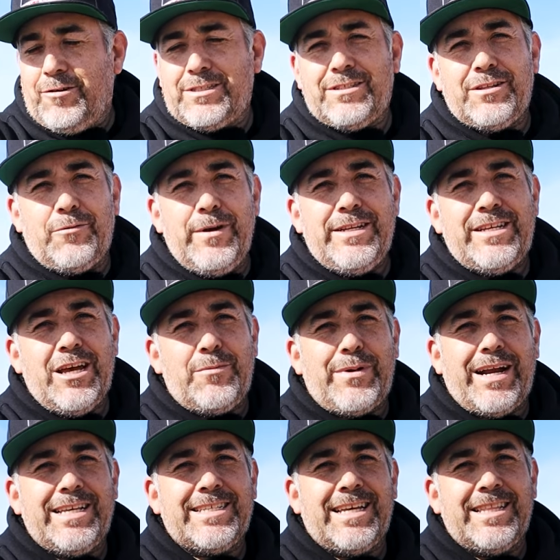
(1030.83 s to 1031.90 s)
What's the retail yeah.
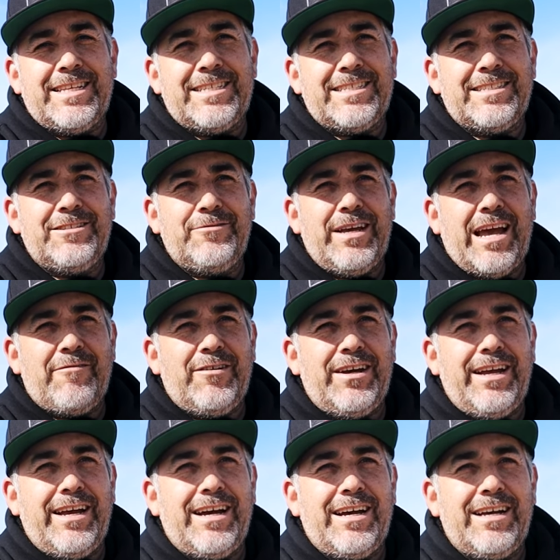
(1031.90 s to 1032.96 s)
price on this? Do we have
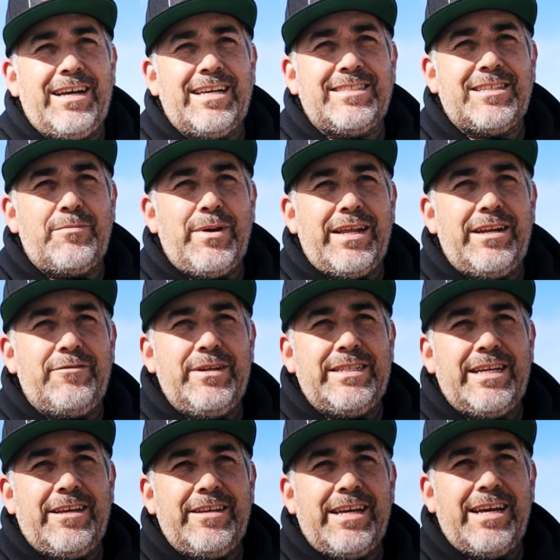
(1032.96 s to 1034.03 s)
a uh, no, estimated we,
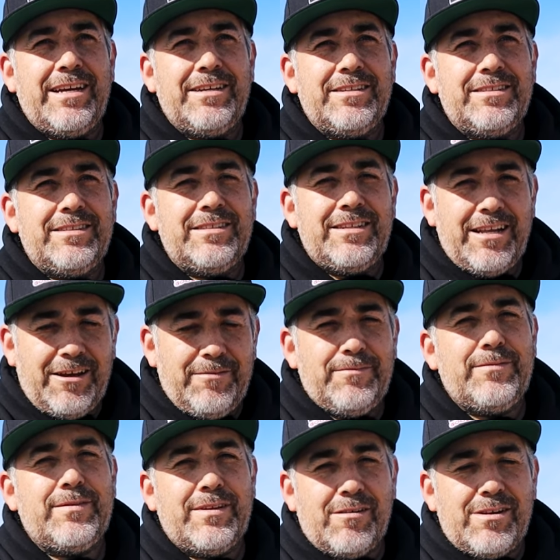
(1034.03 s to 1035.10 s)
retail we, yet? We don't have an no?
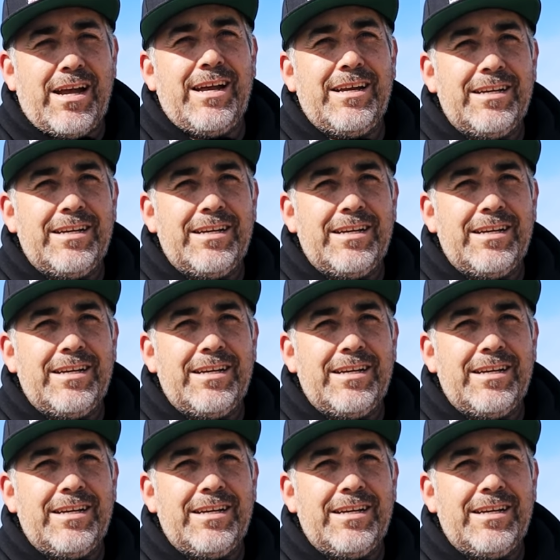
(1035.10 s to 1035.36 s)
estimated okay.